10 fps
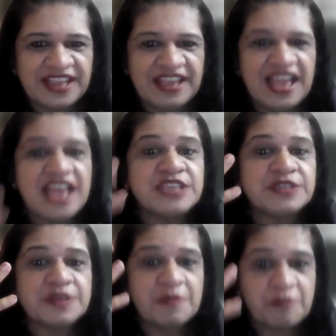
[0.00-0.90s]

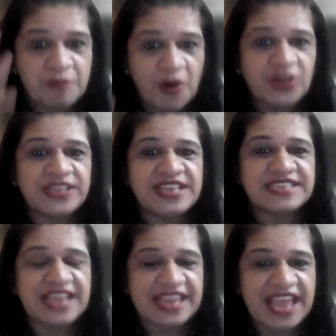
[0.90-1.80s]
has brought this
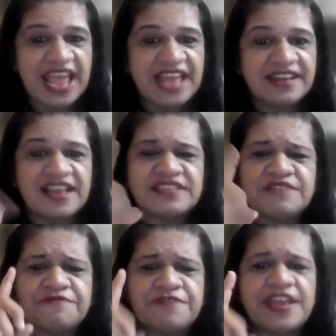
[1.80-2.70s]
again as a
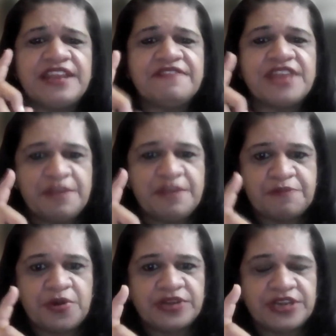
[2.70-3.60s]
very
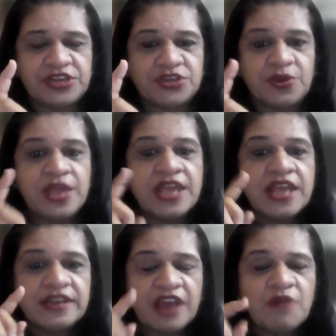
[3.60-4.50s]
important issue.
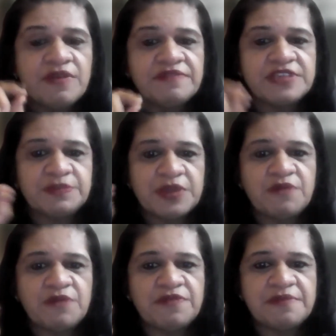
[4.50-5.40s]
Now, when we speak
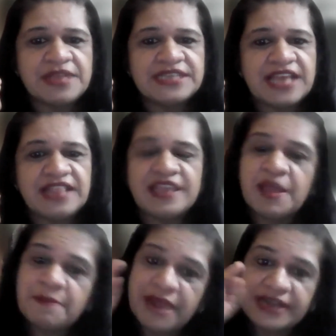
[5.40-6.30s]
of women's health,
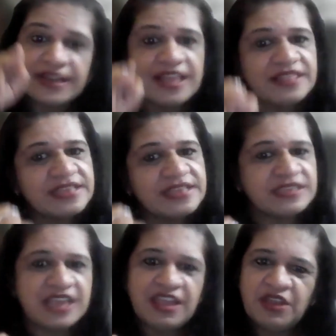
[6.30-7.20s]
mental health is
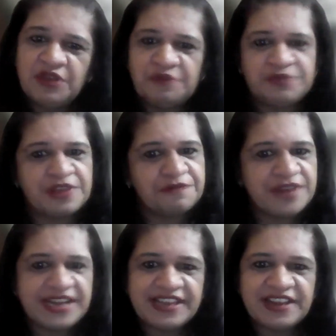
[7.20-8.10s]

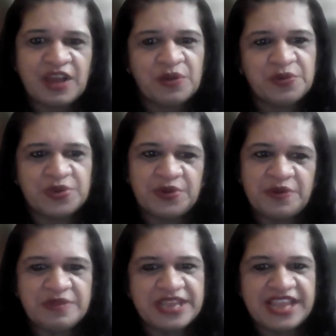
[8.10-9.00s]
definitely now,
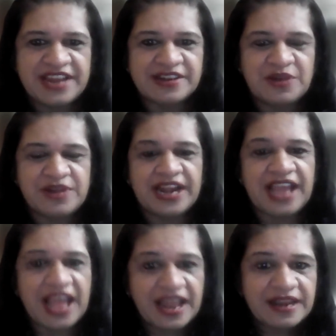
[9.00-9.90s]
included.
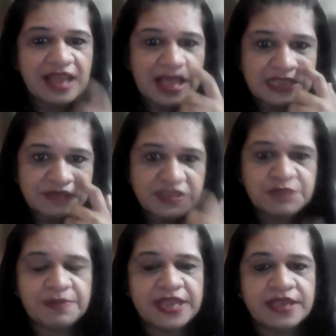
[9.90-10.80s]
And as we
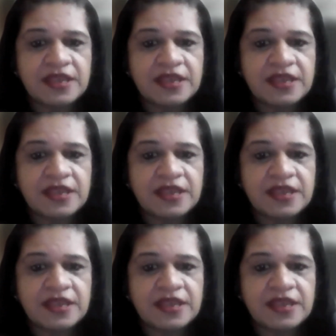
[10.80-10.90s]
speak,